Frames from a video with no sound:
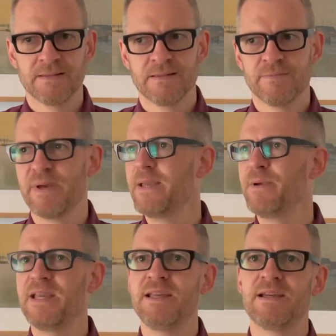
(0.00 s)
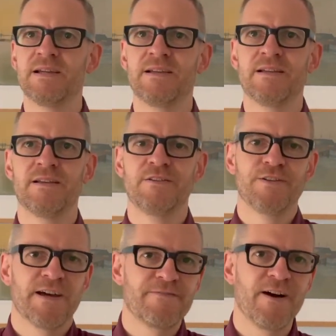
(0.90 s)
Maybe you've
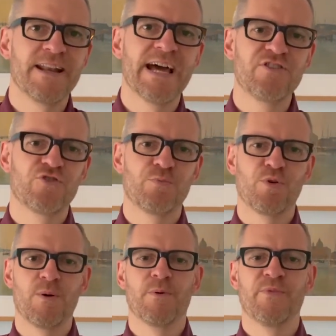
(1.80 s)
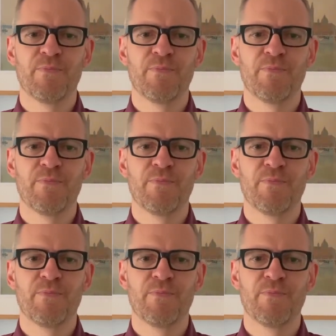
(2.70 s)
had financial problems.